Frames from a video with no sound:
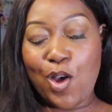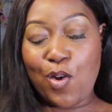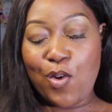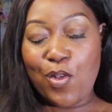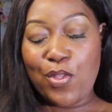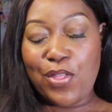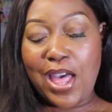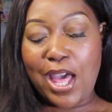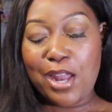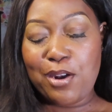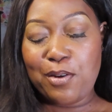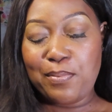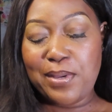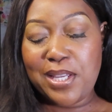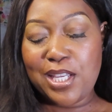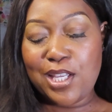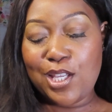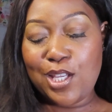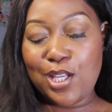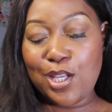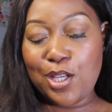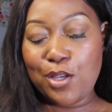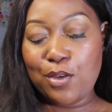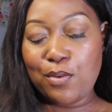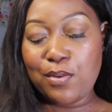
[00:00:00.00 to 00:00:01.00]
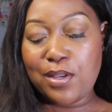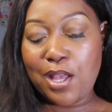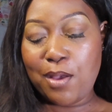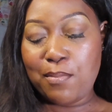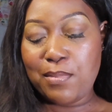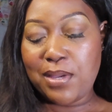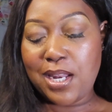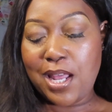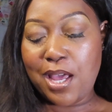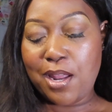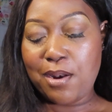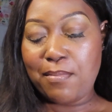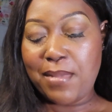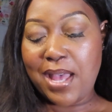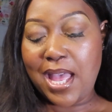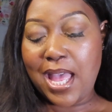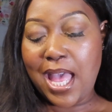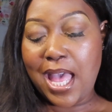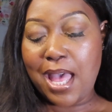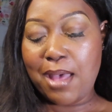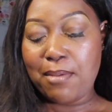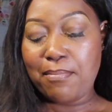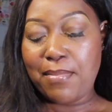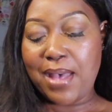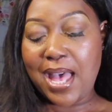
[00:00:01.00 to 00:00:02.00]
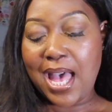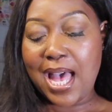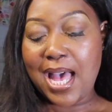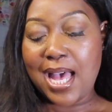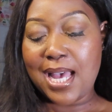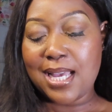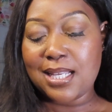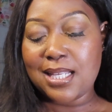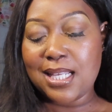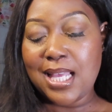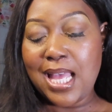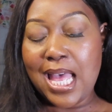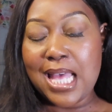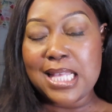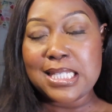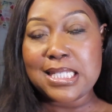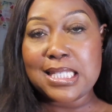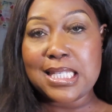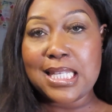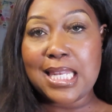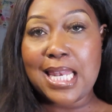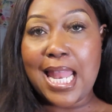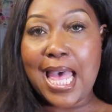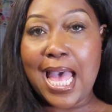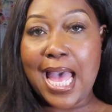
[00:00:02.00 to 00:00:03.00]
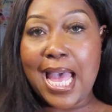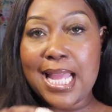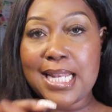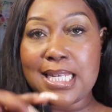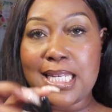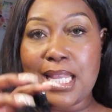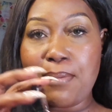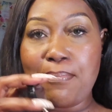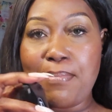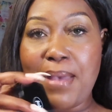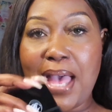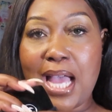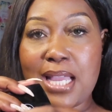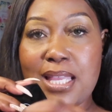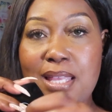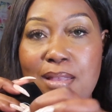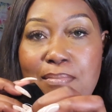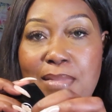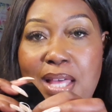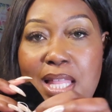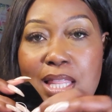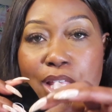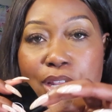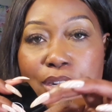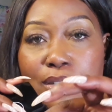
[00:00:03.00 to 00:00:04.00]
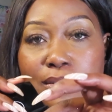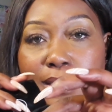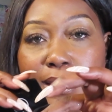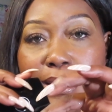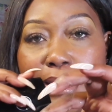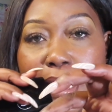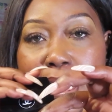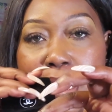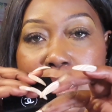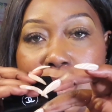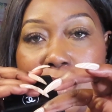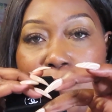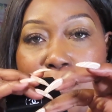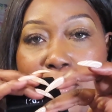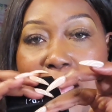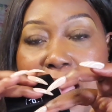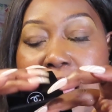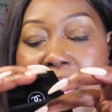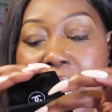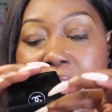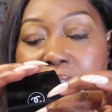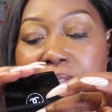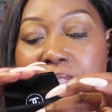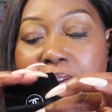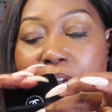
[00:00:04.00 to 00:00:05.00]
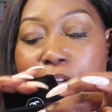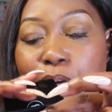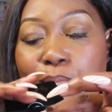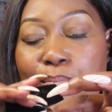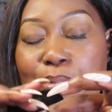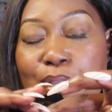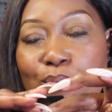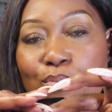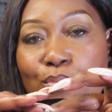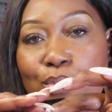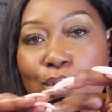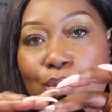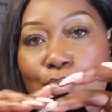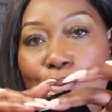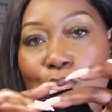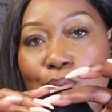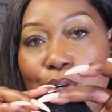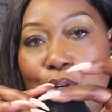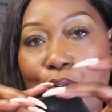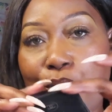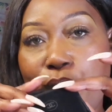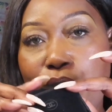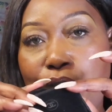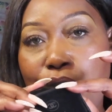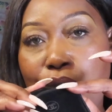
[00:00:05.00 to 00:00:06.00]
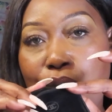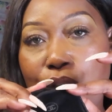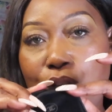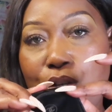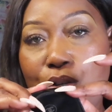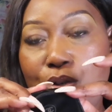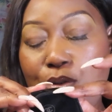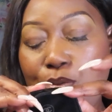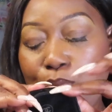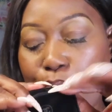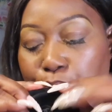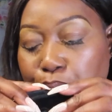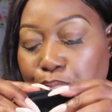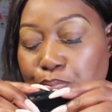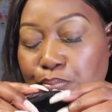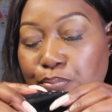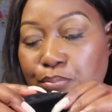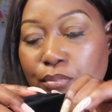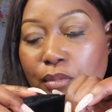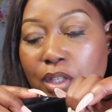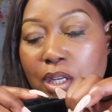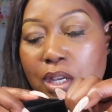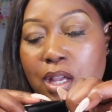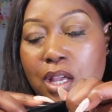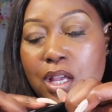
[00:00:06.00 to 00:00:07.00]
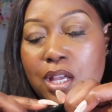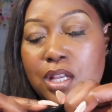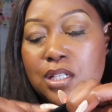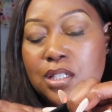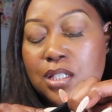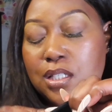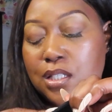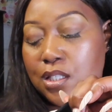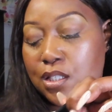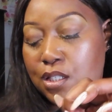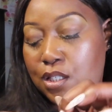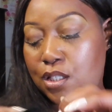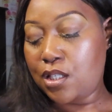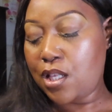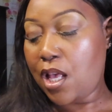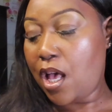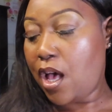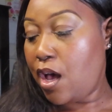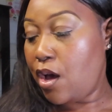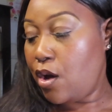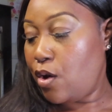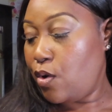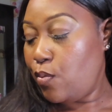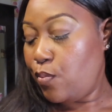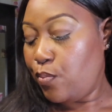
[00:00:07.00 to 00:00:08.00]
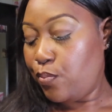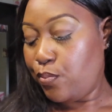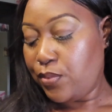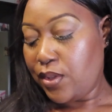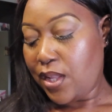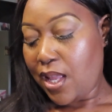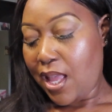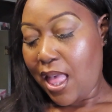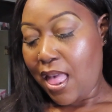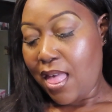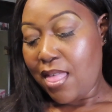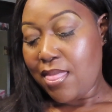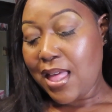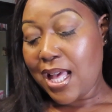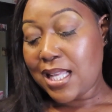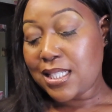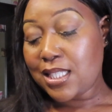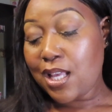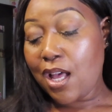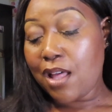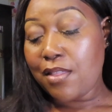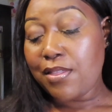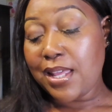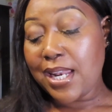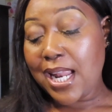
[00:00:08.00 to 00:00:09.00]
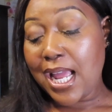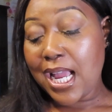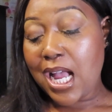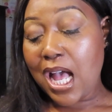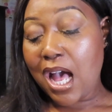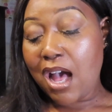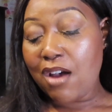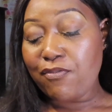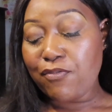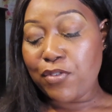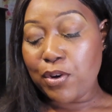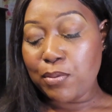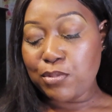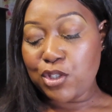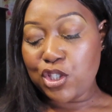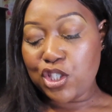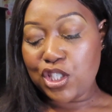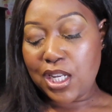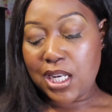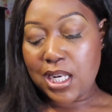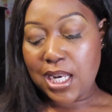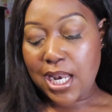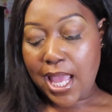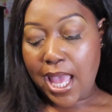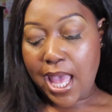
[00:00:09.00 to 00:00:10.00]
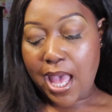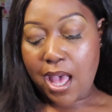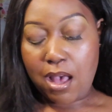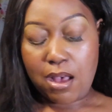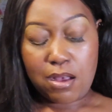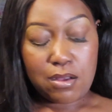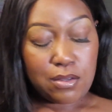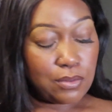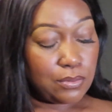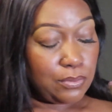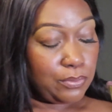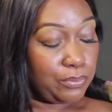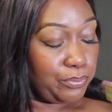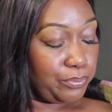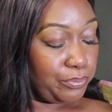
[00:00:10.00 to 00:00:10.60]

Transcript: that'll be cute, coming out of my handbag, sliding it back in my little dust bag. That'll be real cute. So that's all that I got from Chanel,